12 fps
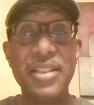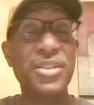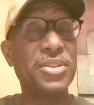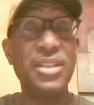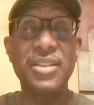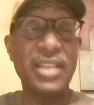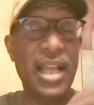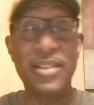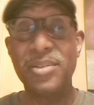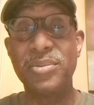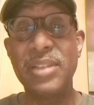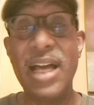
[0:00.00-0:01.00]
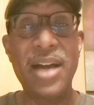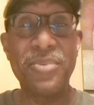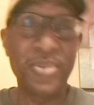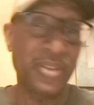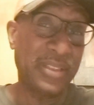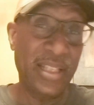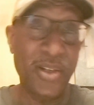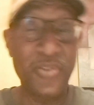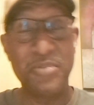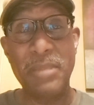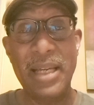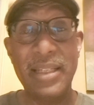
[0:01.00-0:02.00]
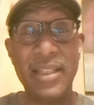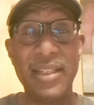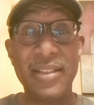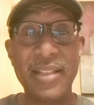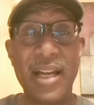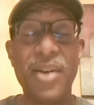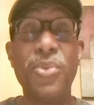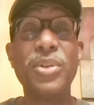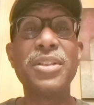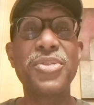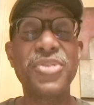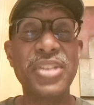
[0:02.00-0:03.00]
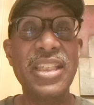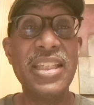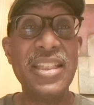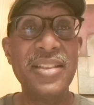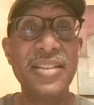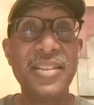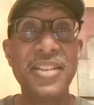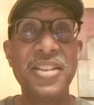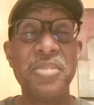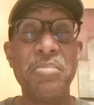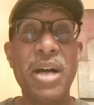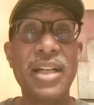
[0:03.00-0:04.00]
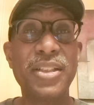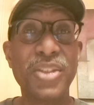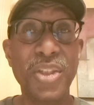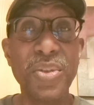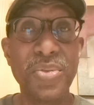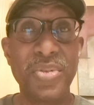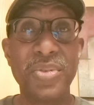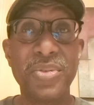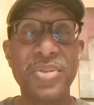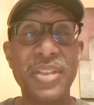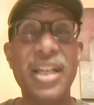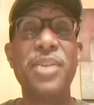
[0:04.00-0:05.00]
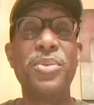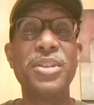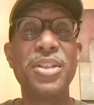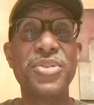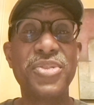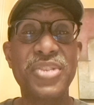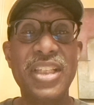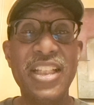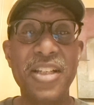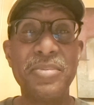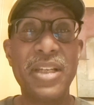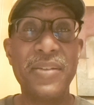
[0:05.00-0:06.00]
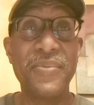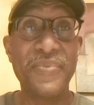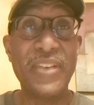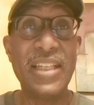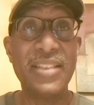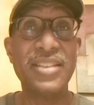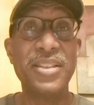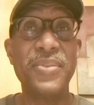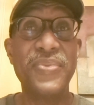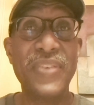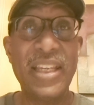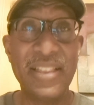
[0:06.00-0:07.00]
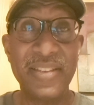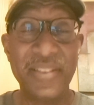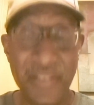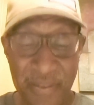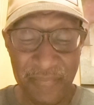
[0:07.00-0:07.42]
She said, I do not want that over my head. I want to see my accusers. I want to see them and face to face.